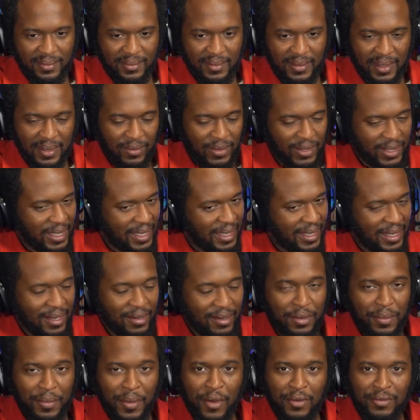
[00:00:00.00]
With the
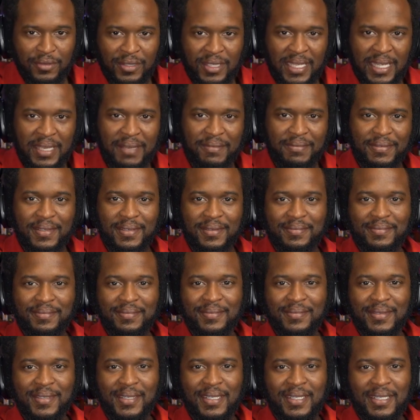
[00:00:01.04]
little motifs.
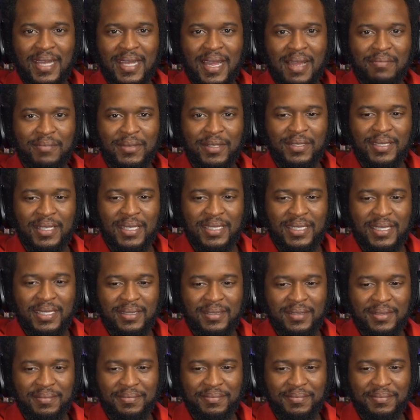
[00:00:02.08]
Good job, musician.